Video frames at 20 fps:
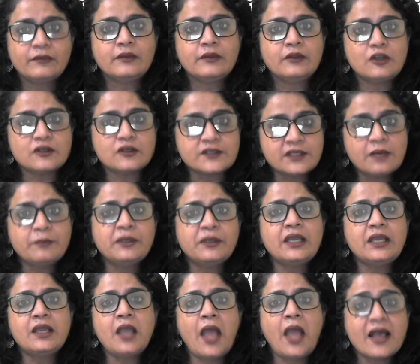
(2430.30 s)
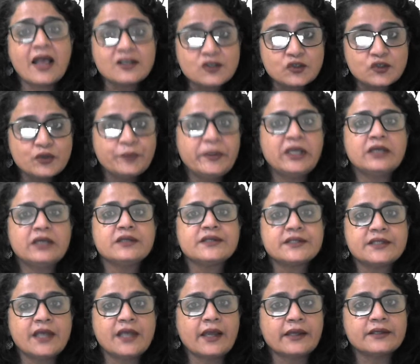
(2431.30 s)
Your summary has to be
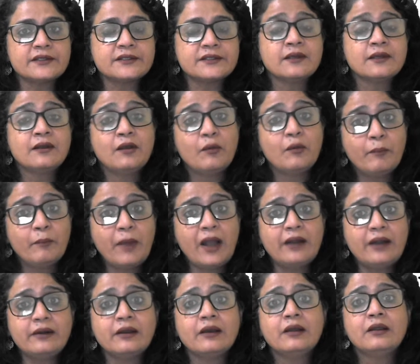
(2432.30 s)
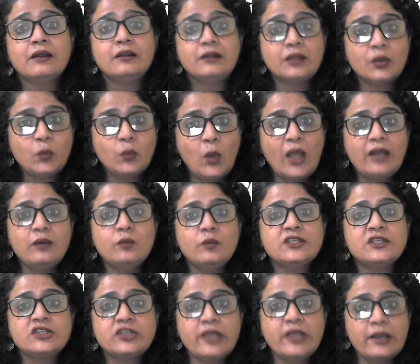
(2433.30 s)
concise, but the one
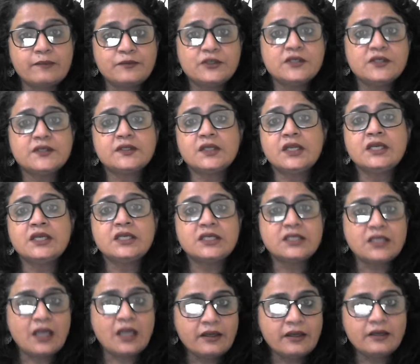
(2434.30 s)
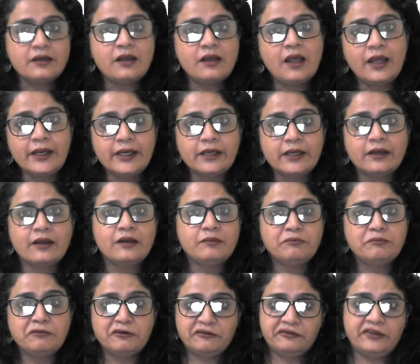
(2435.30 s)
which captures entire idea
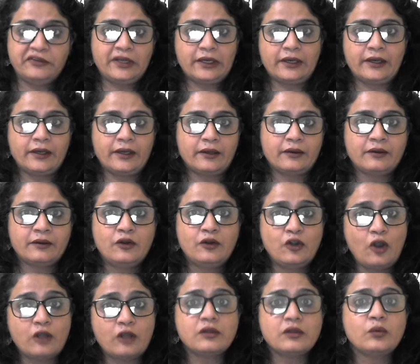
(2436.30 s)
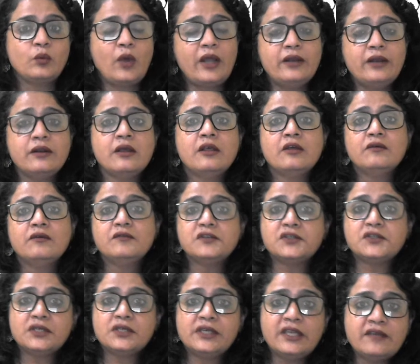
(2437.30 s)
perfectly, not the one
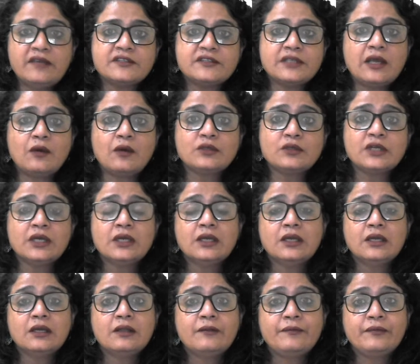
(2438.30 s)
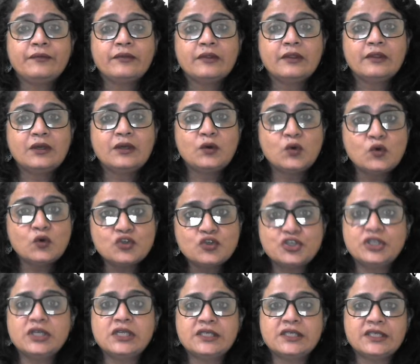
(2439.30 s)
which leaves out
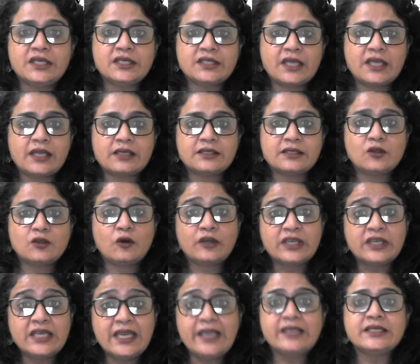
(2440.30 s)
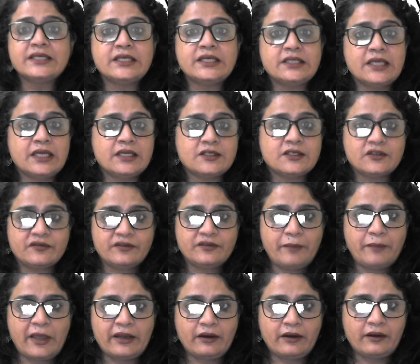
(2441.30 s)
crucial details or key details of the
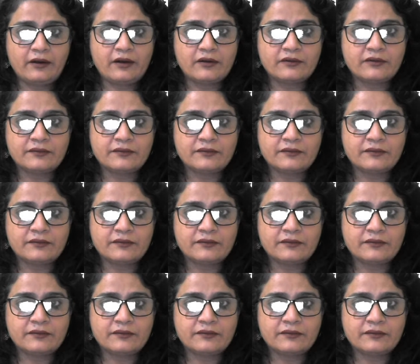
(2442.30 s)
paragraph.